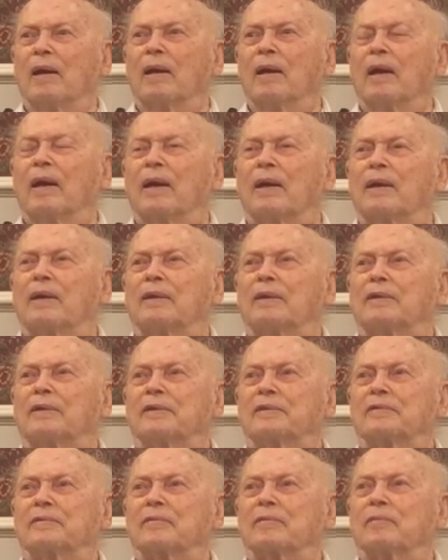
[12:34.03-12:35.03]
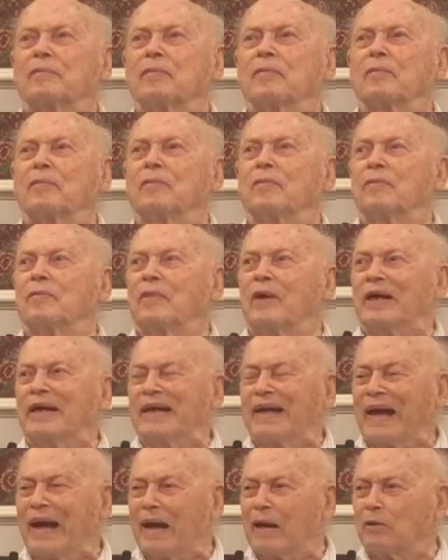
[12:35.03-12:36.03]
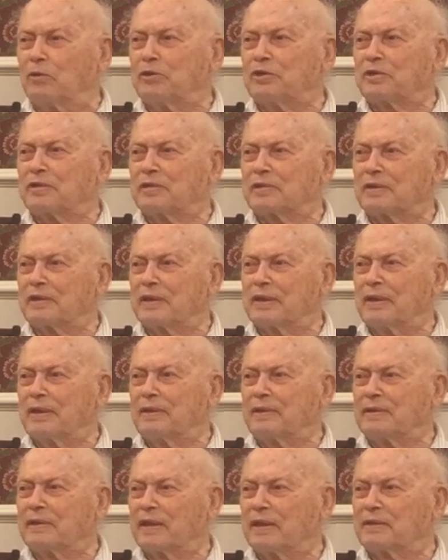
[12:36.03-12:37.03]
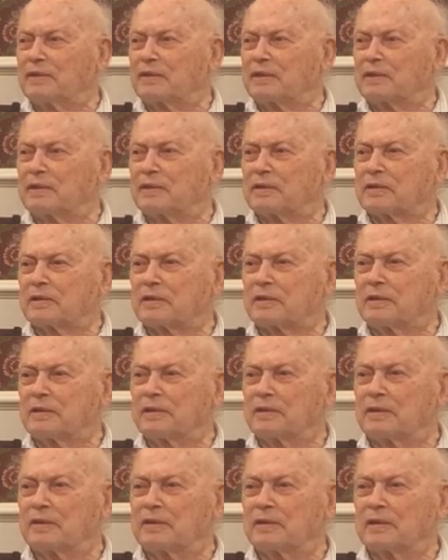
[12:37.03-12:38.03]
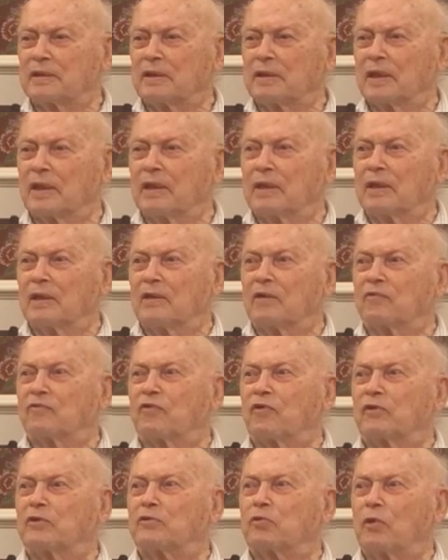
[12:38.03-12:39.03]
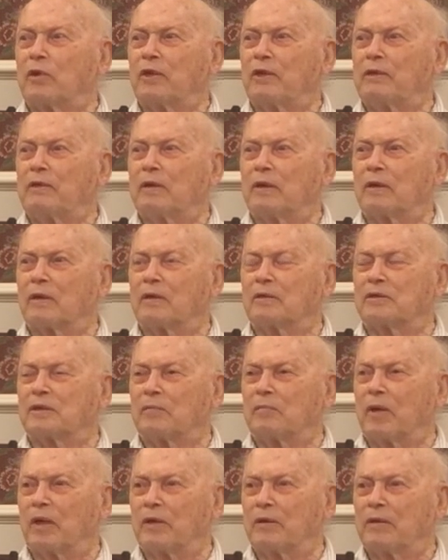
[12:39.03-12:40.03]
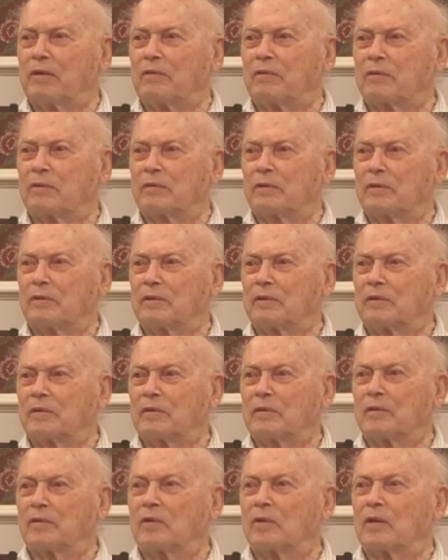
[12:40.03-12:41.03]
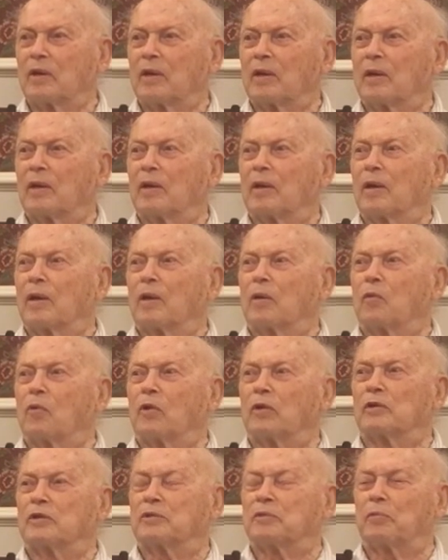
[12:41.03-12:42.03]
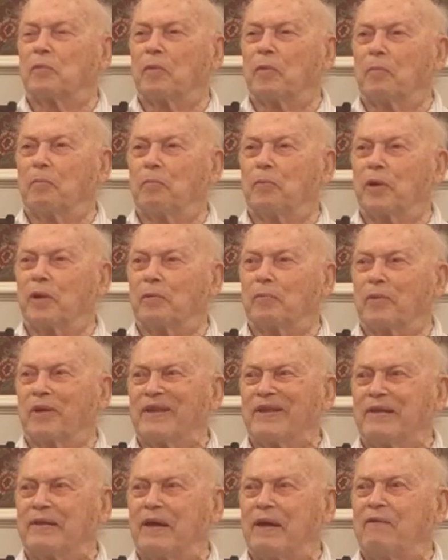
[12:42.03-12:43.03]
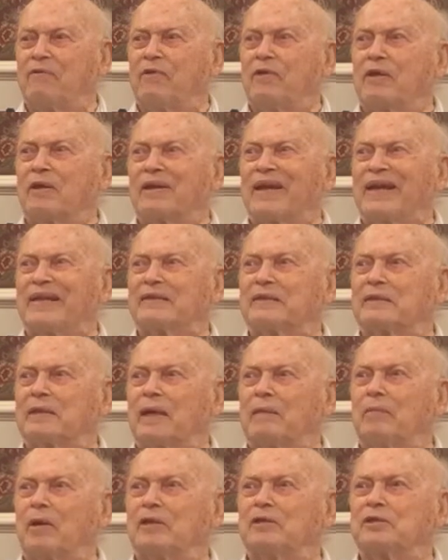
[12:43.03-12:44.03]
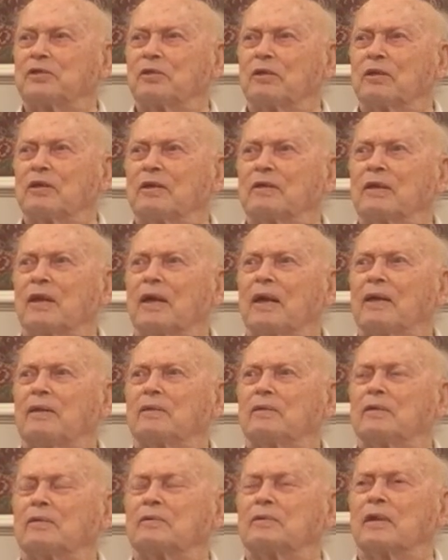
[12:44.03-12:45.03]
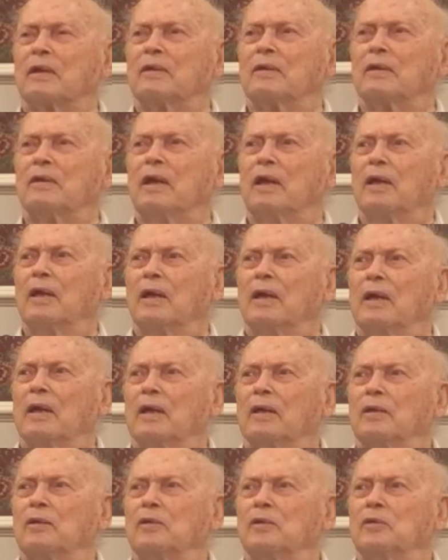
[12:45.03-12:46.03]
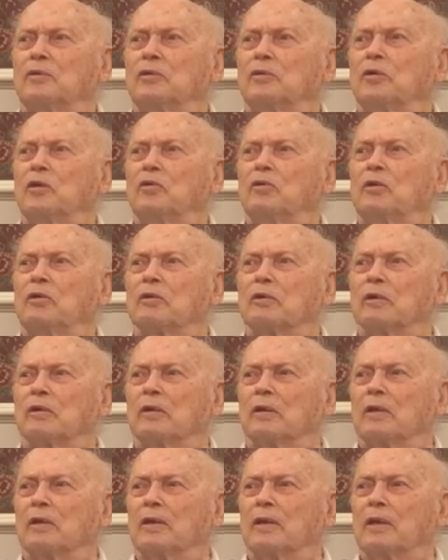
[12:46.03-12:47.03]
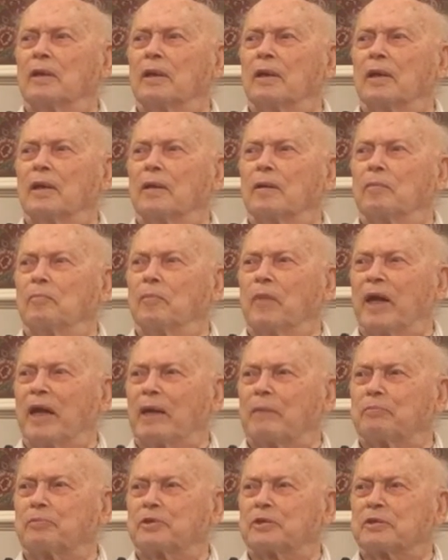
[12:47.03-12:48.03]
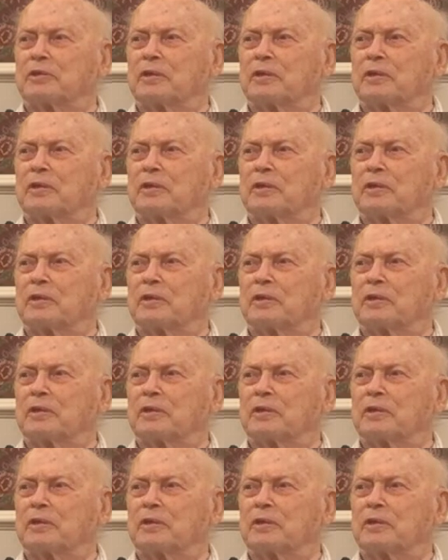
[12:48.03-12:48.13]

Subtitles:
My house in Texas for $20 a month was built by the Navy. The last time I saw it, I looked on Google Maps,